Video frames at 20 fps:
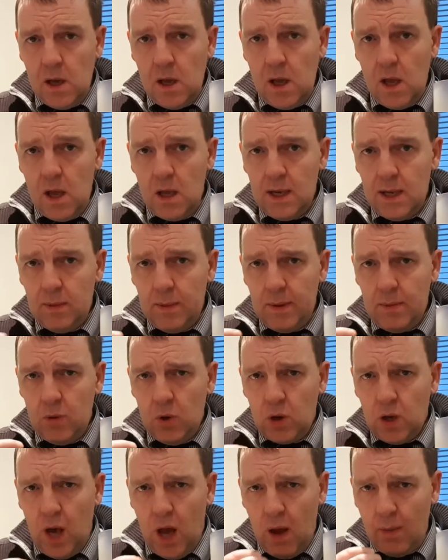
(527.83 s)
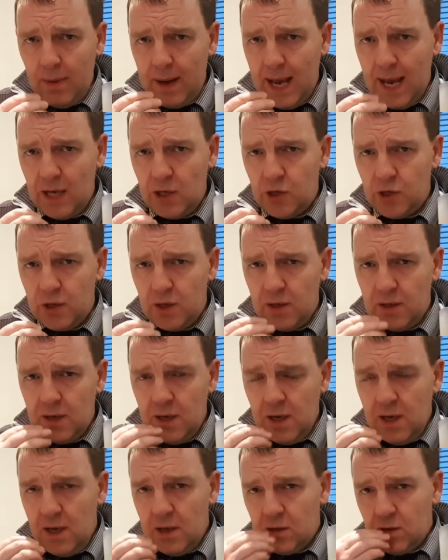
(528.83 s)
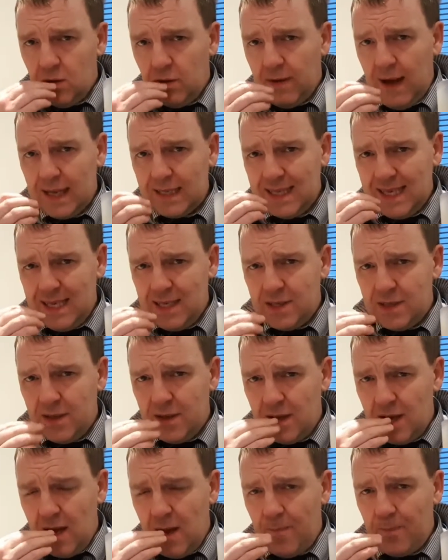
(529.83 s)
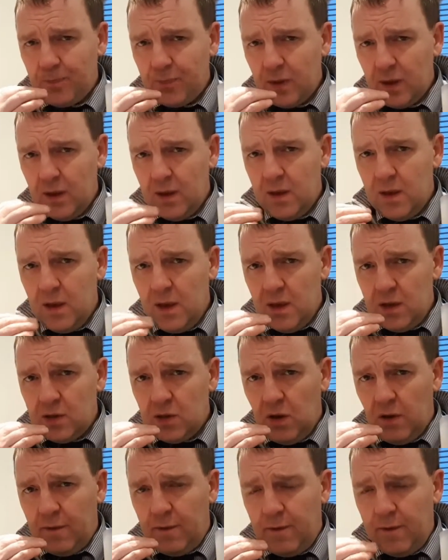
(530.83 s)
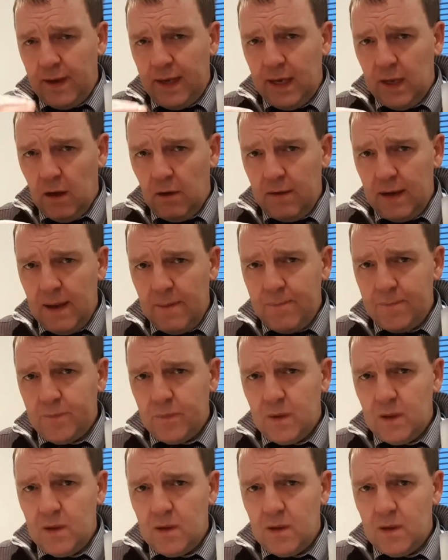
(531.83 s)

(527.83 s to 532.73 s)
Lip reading: a little bit more carbonation, sort of adding to the sort of feel of it.